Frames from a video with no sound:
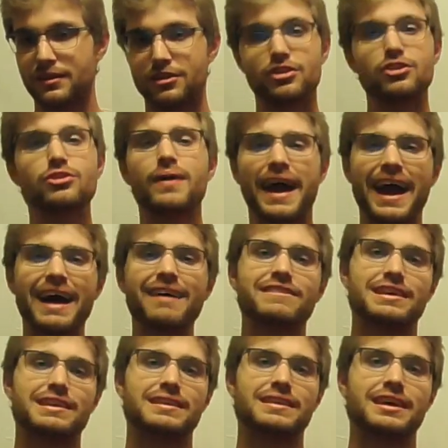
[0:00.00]
you do
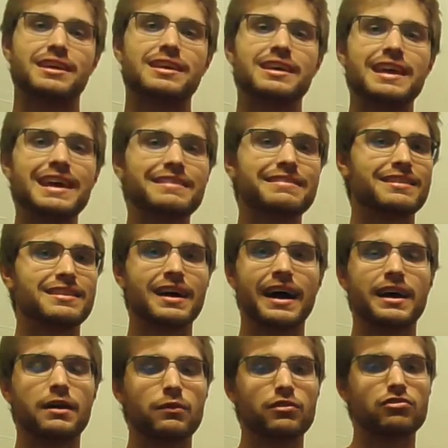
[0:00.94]
have it, and you can't
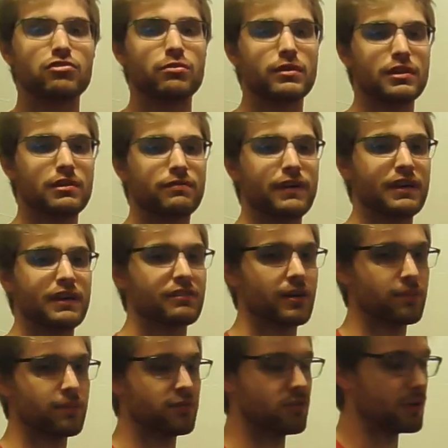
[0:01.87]
deny it once you really face
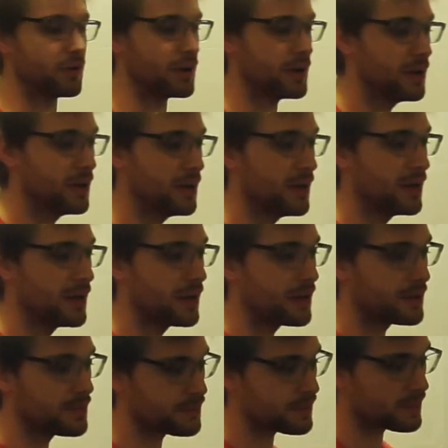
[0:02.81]
up to it.
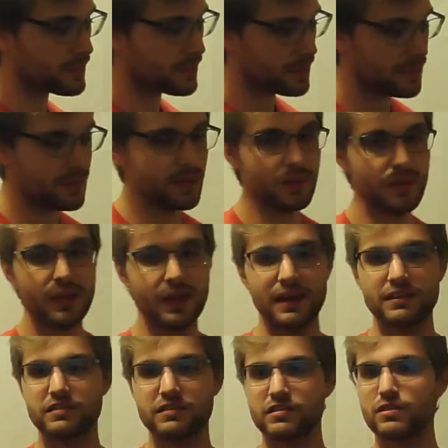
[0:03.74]

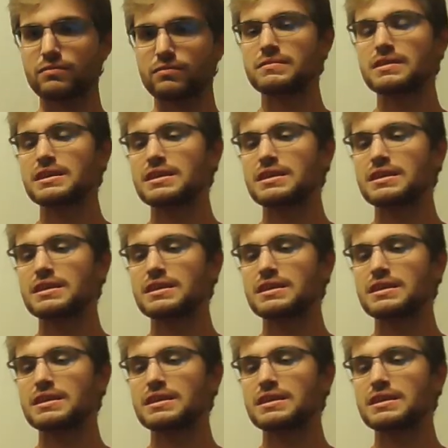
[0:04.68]
And so,